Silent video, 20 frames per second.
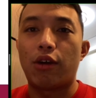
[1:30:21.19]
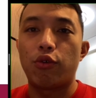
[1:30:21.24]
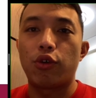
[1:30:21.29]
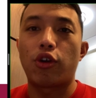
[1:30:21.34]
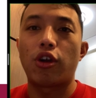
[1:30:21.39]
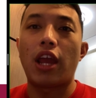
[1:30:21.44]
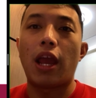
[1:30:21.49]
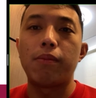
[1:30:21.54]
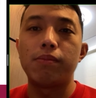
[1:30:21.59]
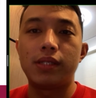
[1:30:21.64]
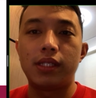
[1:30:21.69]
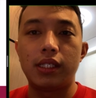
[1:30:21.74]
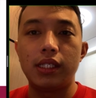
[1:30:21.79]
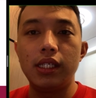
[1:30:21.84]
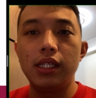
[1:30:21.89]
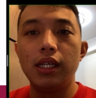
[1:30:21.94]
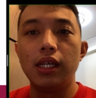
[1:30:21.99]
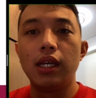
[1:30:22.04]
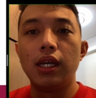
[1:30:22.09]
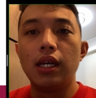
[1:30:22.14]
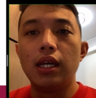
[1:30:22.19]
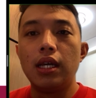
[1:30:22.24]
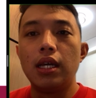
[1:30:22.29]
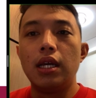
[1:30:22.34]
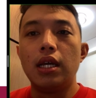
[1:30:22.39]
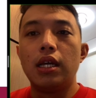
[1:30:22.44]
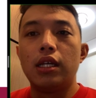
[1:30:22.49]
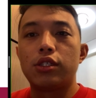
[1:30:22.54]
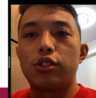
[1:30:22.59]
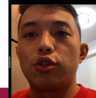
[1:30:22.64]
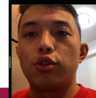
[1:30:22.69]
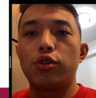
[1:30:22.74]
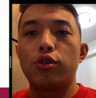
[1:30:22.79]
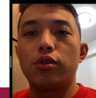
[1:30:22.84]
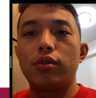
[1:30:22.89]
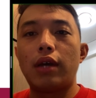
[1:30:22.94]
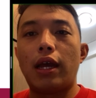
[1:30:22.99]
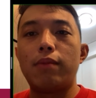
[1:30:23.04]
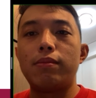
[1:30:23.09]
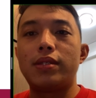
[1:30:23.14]
We call it MC.
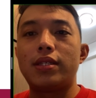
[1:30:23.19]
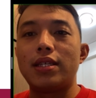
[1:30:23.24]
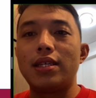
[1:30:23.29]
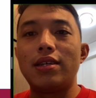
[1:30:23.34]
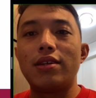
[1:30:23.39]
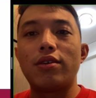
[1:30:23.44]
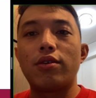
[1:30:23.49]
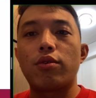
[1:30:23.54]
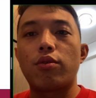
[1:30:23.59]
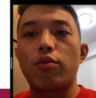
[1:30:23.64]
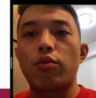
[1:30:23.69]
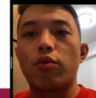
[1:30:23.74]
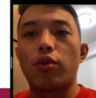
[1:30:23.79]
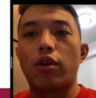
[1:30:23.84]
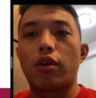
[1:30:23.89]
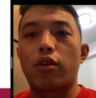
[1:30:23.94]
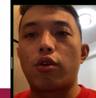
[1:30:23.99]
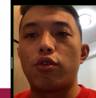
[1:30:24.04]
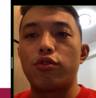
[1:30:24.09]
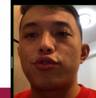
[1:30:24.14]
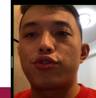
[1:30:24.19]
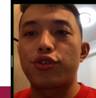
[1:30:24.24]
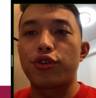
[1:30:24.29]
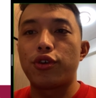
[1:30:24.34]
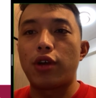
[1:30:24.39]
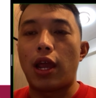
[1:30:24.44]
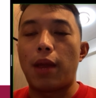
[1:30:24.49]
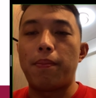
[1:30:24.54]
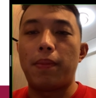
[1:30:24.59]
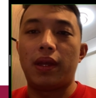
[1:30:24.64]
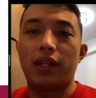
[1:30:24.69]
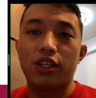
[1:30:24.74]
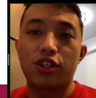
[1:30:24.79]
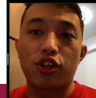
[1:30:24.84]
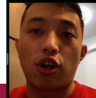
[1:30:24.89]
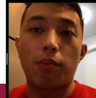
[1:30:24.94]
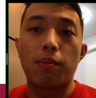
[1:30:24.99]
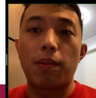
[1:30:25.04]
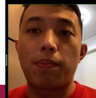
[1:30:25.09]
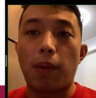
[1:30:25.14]
So MC will control and manage
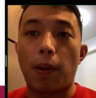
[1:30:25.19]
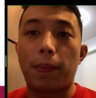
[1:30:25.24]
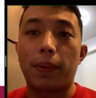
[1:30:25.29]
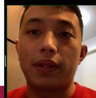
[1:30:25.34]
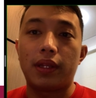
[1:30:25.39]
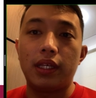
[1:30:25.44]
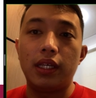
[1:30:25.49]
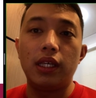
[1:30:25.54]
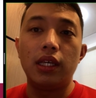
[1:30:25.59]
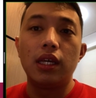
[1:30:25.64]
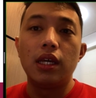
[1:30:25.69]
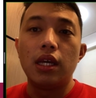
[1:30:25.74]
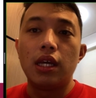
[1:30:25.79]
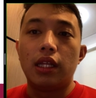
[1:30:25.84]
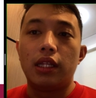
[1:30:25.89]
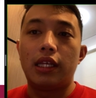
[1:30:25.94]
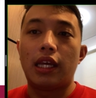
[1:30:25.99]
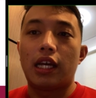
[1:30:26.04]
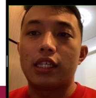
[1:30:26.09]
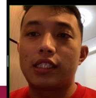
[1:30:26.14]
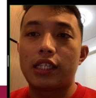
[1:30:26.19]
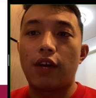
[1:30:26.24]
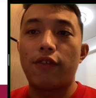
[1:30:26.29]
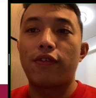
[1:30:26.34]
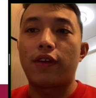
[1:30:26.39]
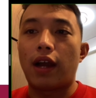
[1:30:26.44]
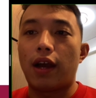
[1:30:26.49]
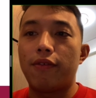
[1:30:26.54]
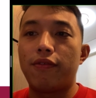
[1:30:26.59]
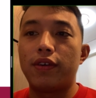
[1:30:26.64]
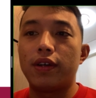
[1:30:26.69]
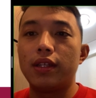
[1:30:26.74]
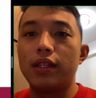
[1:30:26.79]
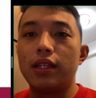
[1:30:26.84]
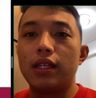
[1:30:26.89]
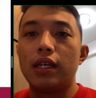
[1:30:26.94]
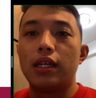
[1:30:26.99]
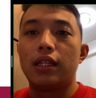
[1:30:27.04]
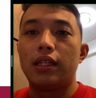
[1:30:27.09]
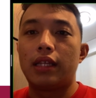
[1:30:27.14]
common property. They are
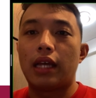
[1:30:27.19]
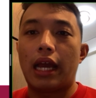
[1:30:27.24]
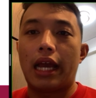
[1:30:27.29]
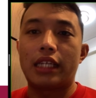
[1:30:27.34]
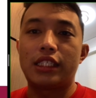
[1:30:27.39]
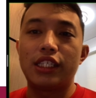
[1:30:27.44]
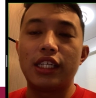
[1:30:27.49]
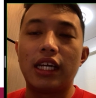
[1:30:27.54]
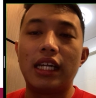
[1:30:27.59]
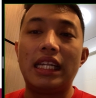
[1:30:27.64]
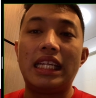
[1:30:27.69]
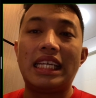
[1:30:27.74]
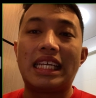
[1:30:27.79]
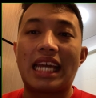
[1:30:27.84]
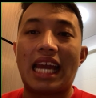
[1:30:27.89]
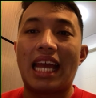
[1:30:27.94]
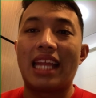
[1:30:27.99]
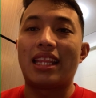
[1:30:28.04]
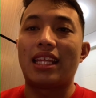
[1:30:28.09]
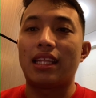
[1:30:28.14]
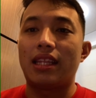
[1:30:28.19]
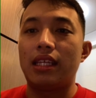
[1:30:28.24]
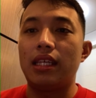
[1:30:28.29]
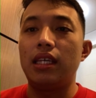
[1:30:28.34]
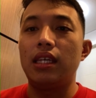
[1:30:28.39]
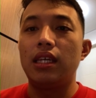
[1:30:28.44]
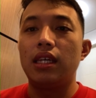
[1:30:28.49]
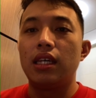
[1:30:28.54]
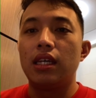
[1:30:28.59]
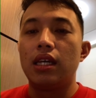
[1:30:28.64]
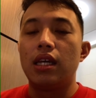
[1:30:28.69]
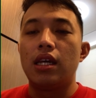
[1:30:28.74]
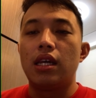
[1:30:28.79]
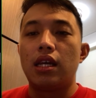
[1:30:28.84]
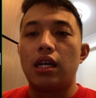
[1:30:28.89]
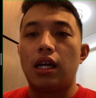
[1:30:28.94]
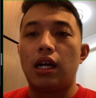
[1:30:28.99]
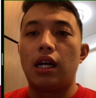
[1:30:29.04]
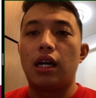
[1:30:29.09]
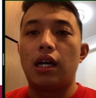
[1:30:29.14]
self-governed. They are actually a legal entity.
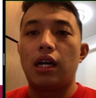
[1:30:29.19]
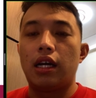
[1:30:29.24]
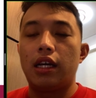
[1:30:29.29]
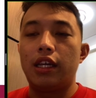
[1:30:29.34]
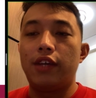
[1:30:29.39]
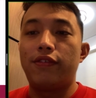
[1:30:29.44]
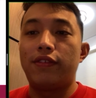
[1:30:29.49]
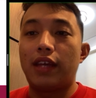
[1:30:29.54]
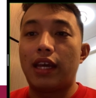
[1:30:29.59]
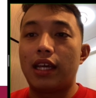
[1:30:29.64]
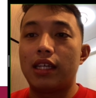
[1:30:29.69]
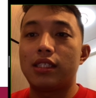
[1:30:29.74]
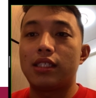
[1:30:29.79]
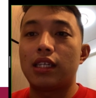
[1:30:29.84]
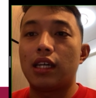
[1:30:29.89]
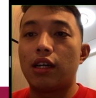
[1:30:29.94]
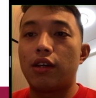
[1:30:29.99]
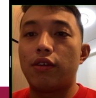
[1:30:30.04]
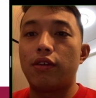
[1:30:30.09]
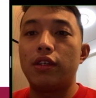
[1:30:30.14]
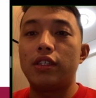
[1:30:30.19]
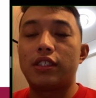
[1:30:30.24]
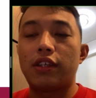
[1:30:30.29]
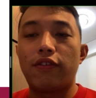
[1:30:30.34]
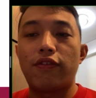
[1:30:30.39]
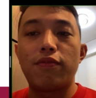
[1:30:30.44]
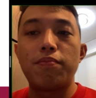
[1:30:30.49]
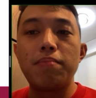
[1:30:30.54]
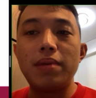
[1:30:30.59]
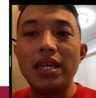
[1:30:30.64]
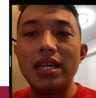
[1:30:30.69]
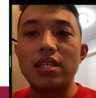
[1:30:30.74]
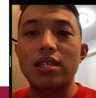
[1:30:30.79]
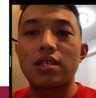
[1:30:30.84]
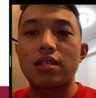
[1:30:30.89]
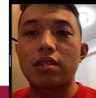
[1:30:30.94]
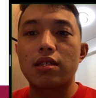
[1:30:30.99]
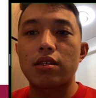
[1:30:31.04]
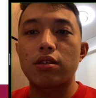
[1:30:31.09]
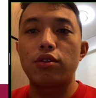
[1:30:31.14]
If it's a
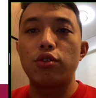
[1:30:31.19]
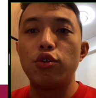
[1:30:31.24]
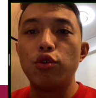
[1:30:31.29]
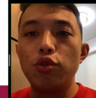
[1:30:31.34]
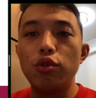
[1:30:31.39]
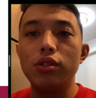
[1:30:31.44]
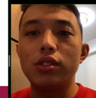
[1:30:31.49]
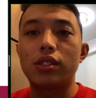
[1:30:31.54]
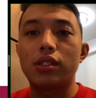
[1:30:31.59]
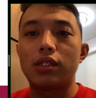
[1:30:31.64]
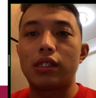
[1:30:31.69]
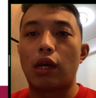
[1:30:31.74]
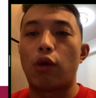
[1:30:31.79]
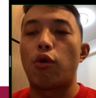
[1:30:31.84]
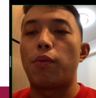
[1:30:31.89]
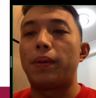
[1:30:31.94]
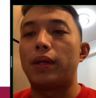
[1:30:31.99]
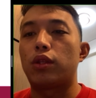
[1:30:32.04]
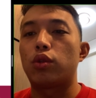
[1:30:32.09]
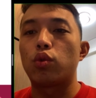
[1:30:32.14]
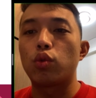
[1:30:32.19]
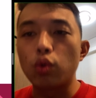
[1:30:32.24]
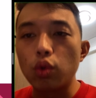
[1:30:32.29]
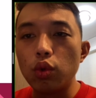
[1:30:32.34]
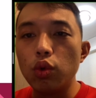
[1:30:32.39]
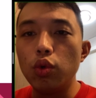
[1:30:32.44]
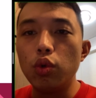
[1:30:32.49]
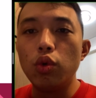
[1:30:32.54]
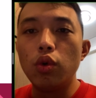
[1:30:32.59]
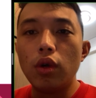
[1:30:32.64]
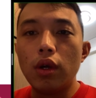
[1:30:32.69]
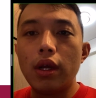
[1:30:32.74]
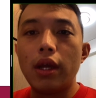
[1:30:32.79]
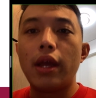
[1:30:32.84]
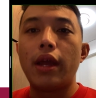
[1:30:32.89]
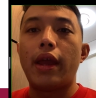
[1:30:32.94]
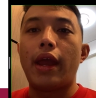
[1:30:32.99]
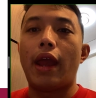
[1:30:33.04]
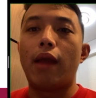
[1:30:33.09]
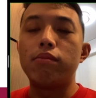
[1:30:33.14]
mixed use, there will be two
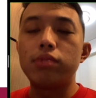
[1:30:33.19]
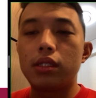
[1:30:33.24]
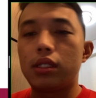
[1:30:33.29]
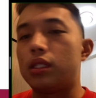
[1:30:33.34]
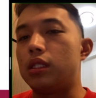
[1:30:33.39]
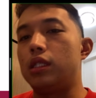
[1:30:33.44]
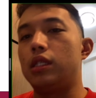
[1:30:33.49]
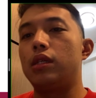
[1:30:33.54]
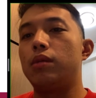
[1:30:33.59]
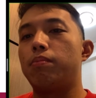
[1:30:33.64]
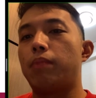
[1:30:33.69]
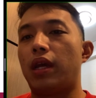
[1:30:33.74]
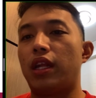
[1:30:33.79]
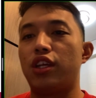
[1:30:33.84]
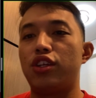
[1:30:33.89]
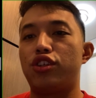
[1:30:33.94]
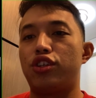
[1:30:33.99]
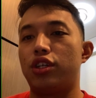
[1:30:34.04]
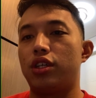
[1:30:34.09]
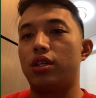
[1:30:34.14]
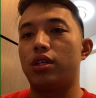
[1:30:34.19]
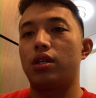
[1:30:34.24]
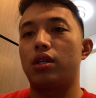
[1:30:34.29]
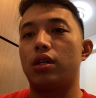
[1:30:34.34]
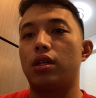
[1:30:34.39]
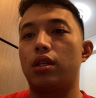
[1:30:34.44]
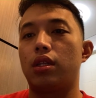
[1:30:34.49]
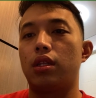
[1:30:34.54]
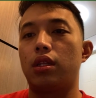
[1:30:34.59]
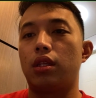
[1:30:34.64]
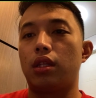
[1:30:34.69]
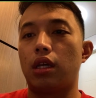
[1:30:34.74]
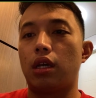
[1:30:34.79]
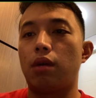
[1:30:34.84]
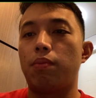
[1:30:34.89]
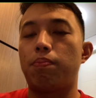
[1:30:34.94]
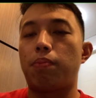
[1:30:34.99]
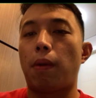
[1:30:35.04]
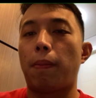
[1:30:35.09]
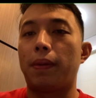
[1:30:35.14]
MC managing
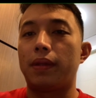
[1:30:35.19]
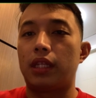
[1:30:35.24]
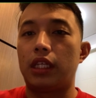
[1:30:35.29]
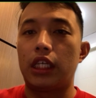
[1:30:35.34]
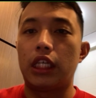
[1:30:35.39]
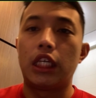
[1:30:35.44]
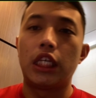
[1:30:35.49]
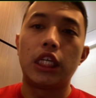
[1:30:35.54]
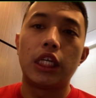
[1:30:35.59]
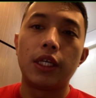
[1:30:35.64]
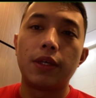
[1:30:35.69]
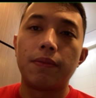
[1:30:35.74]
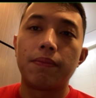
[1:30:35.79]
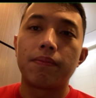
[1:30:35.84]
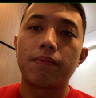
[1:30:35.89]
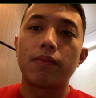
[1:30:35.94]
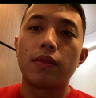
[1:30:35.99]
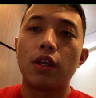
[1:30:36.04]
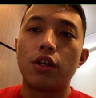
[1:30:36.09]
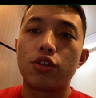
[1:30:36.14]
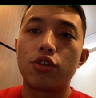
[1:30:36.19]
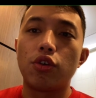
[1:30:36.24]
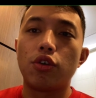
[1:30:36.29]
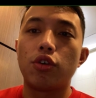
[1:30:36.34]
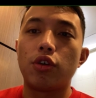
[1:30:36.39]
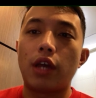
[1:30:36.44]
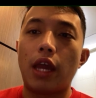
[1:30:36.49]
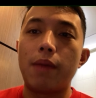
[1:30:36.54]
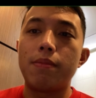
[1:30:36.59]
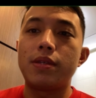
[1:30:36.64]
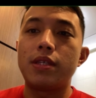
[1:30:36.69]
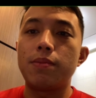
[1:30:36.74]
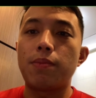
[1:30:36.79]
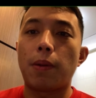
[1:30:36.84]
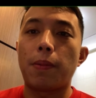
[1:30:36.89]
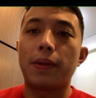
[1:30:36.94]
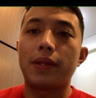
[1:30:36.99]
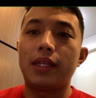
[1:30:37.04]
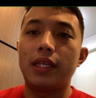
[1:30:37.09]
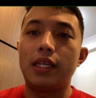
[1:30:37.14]
the property. So MC
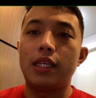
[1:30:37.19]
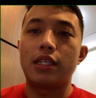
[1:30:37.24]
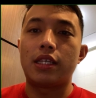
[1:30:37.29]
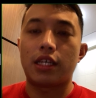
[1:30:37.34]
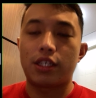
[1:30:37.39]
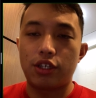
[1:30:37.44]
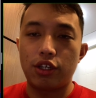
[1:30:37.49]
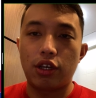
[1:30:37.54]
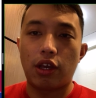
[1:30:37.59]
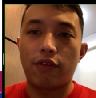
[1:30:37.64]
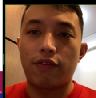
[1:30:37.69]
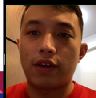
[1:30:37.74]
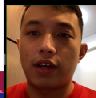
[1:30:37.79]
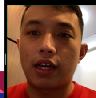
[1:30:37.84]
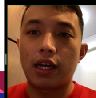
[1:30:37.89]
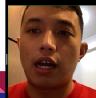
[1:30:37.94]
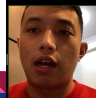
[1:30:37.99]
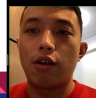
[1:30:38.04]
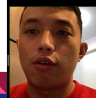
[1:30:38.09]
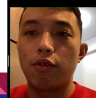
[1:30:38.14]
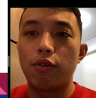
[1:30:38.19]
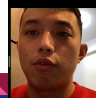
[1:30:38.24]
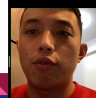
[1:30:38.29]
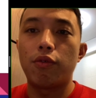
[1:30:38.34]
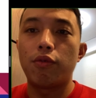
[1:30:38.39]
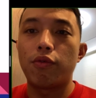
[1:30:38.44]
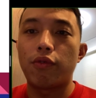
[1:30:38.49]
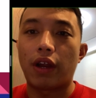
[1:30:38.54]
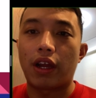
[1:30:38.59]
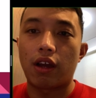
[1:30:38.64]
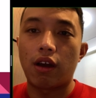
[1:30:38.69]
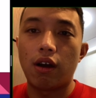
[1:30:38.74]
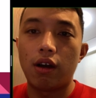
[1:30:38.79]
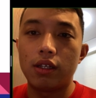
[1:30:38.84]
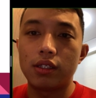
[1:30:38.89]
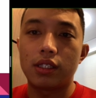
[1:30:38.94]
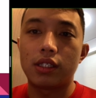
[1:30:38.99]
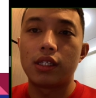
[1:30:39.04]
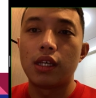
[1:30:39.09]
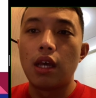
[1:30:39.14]
property is actually have account
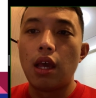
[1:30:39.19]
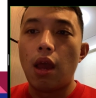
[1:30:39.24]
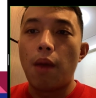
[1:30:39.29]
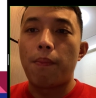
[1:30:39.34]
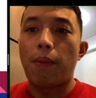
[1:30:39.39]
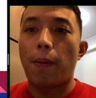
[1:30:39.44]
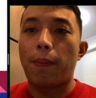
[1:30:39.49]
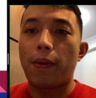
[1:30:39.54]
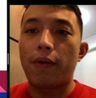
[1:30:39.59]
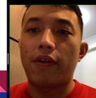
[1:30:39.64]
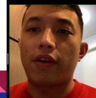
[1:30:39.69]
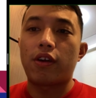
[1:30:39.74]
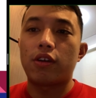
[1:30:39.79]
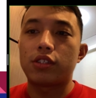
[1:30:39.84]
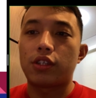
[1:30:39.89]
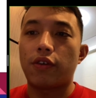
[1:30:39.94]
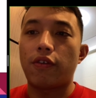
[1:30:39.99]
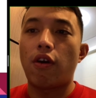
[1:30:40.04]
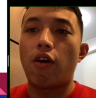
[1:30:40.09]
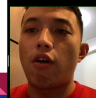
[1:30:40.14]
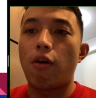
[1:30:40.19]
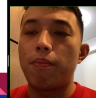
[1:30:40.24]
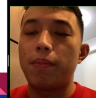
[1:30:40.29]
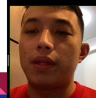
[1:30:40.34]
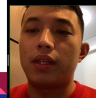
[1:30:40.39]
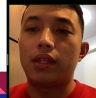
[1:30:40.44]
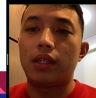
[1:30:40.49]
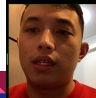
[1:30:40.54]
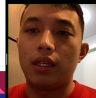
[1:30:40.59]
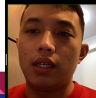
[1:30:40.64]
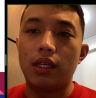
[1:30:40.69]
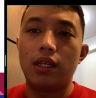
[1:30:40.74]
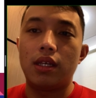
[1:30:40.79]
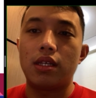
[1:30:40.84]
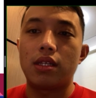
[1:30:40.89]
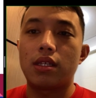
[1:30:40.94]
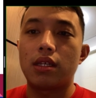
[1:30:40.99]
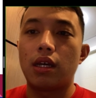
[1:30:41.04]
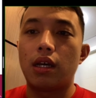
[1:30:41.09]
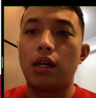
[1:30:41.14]
records, proper records of all
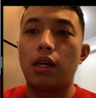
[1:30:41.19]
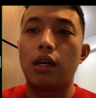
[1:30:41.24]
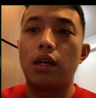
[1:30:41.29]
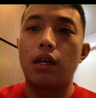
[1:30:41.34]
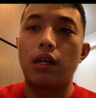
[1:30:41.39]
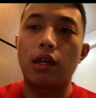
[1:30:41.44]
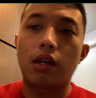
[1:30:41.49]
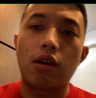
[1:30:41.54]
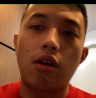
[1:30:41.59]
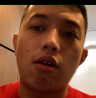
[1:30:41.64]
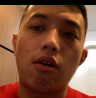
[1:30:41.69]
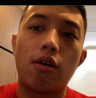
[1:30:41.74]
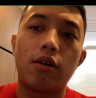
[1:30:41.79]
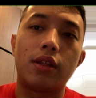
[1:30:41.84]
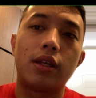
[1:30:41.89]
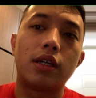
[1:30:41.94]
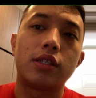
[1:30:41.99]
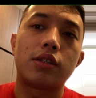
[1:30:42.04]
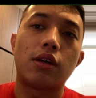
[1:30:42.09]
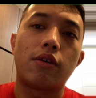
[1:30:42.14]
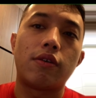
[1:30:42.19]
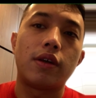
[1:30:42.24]
meetings, court orders.